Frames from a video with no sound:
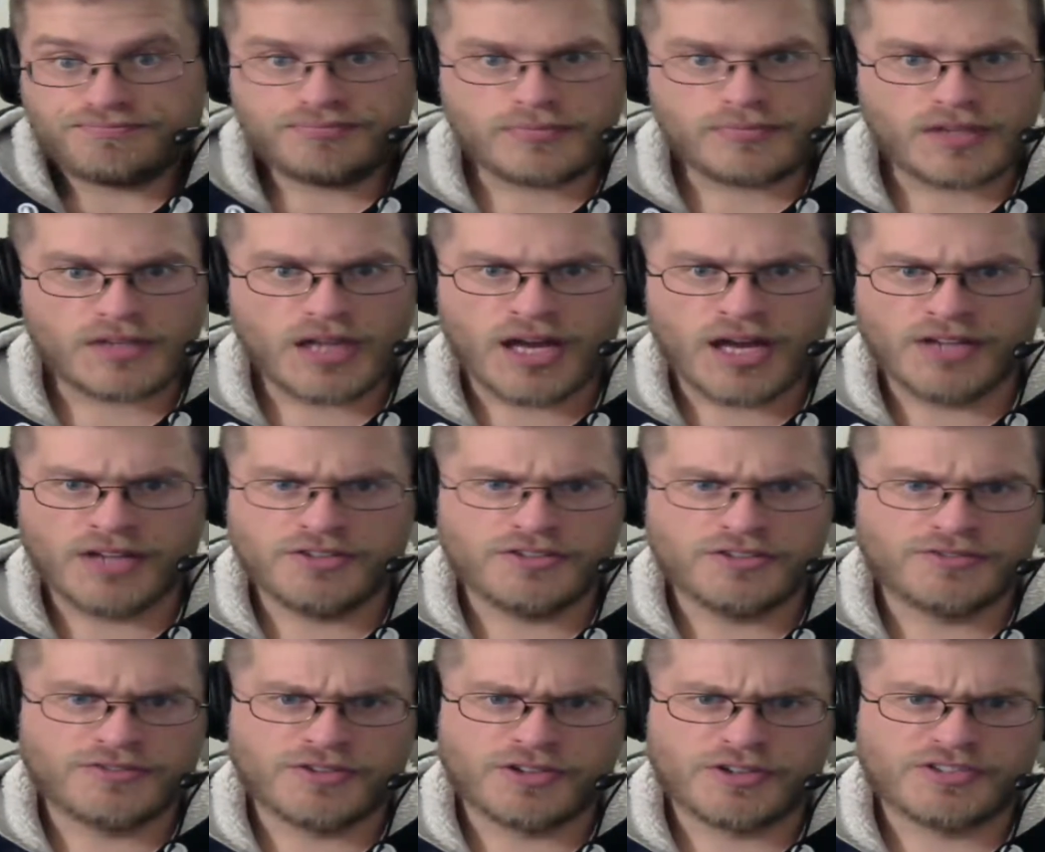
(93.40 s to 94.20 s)
I'll do
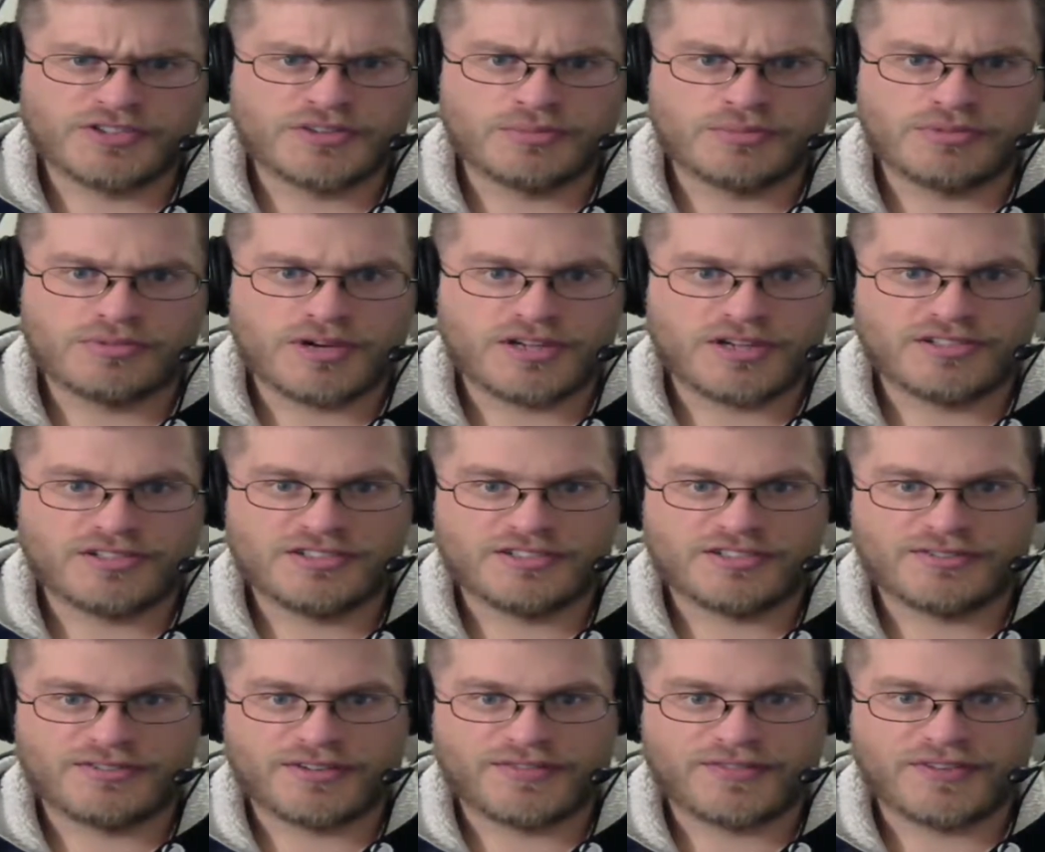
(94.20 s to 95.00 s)
first impressions
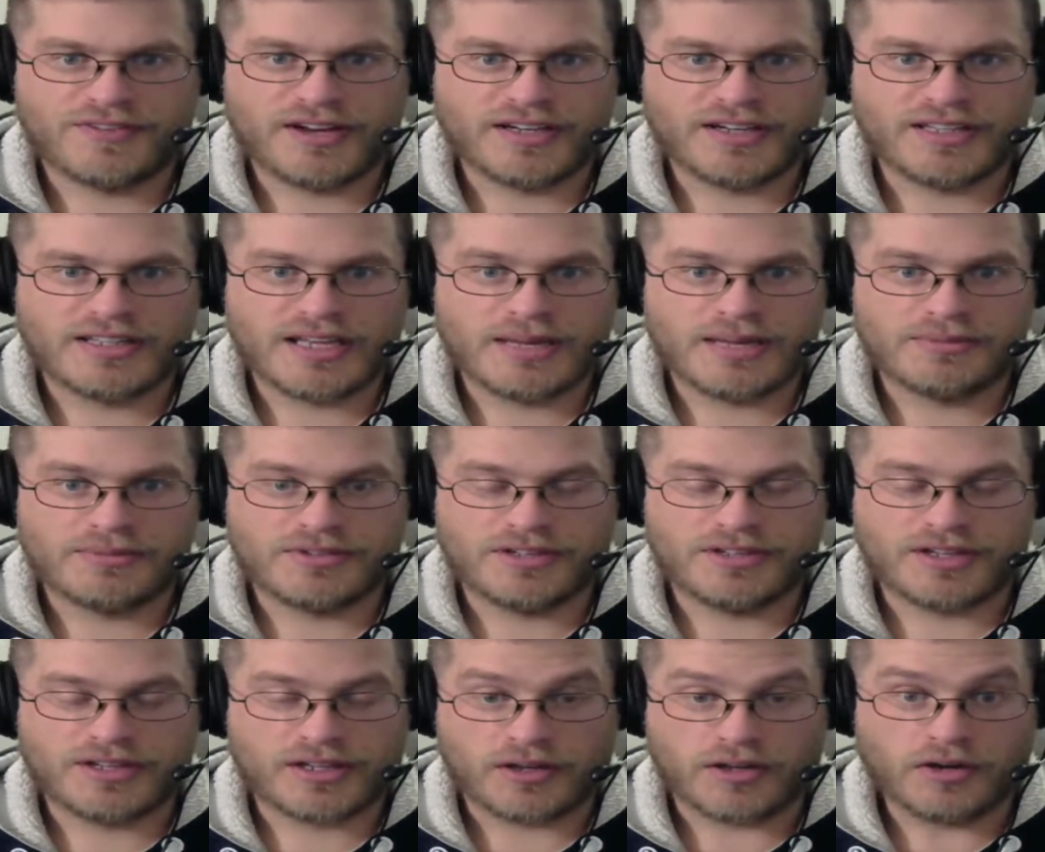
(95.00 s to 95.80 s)
if I find games that
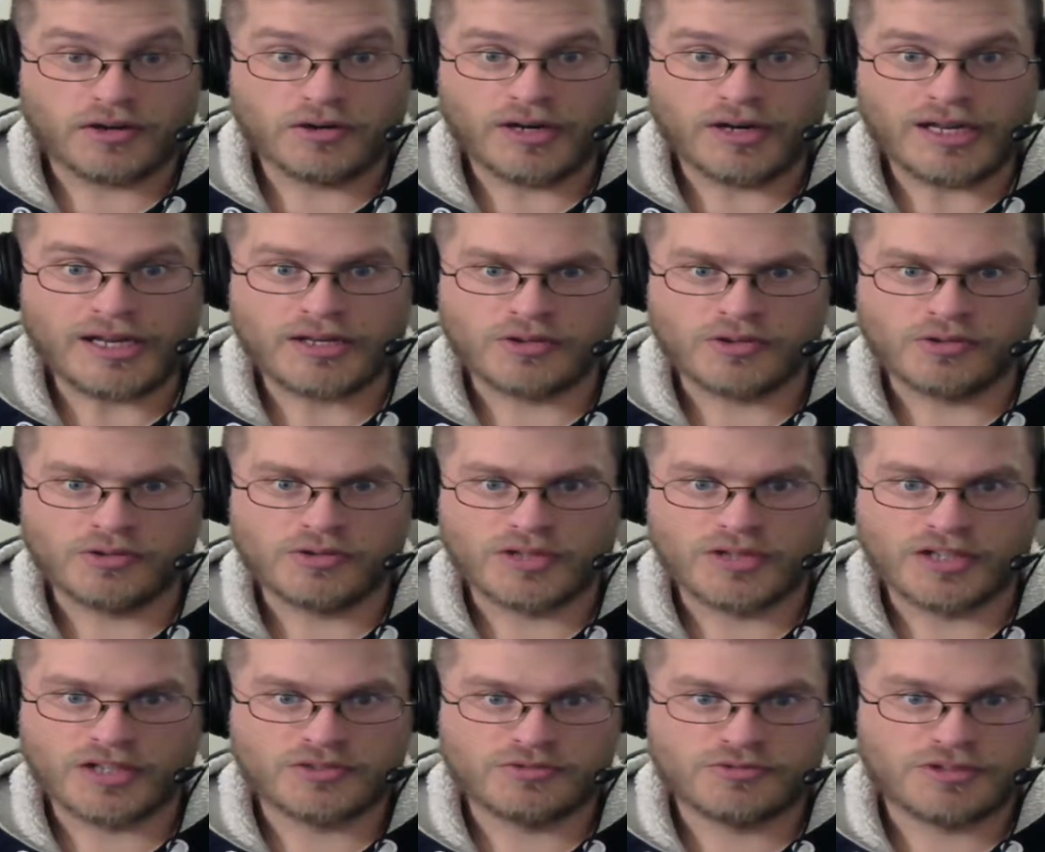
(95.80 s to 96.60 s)
are like, oh, hey, cool,
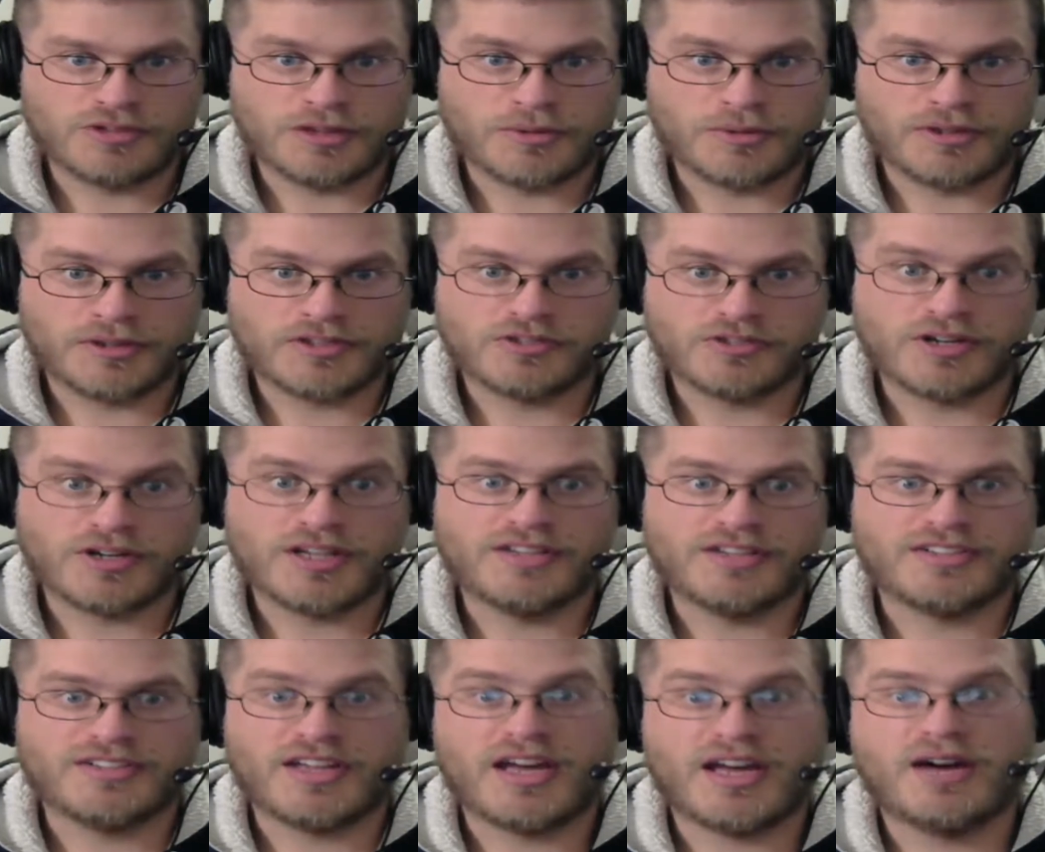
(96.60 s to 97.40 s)
I just really want to try
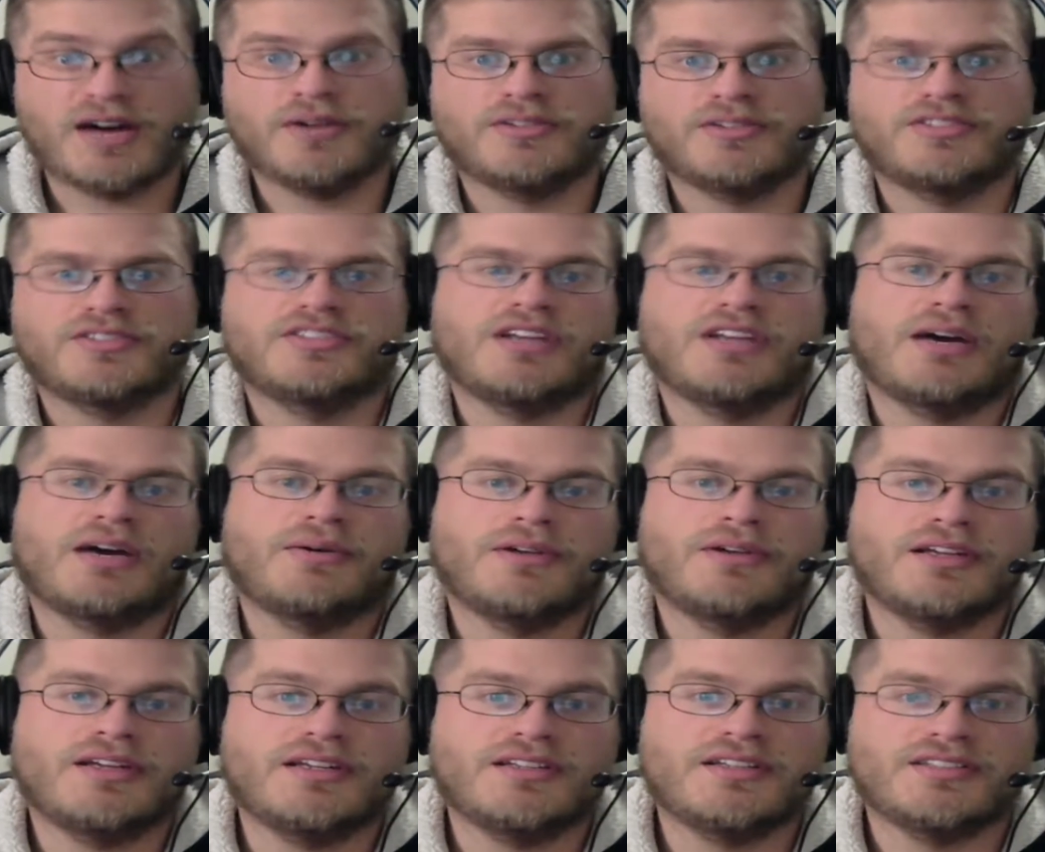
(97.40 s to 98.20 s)
this out and see how it
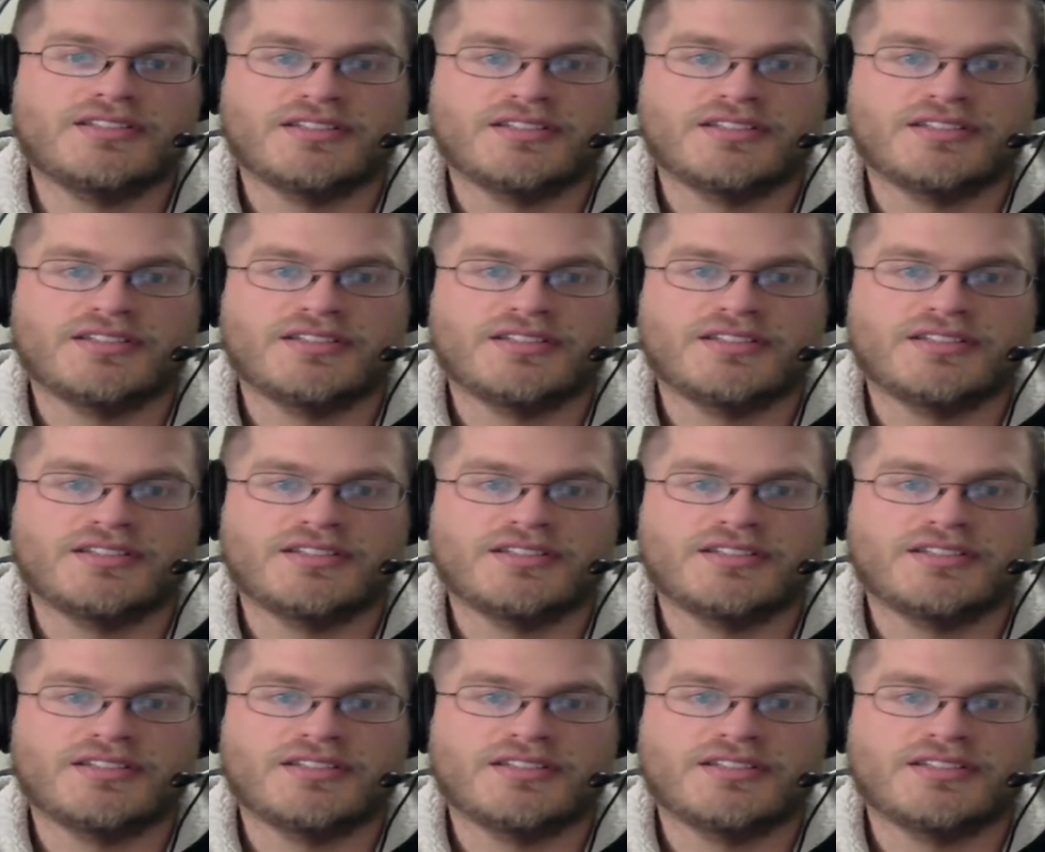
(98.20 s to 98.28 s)
is.